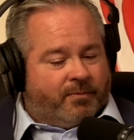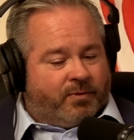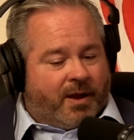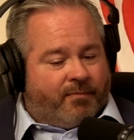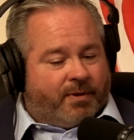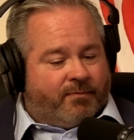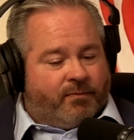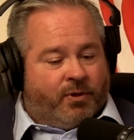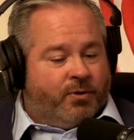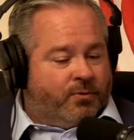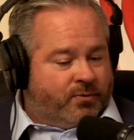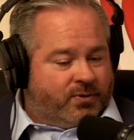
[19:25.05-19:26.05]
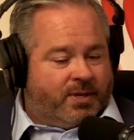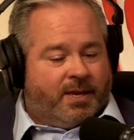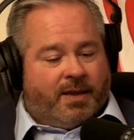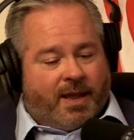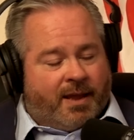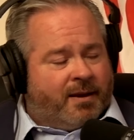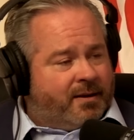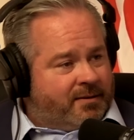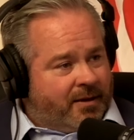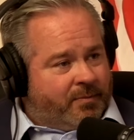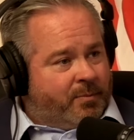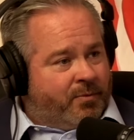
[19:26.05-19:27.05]
traffic flows at an
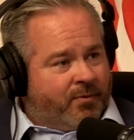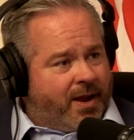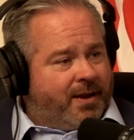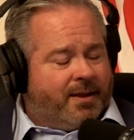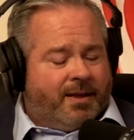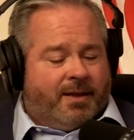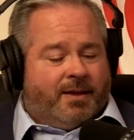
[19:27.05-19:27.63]
acceptable rate.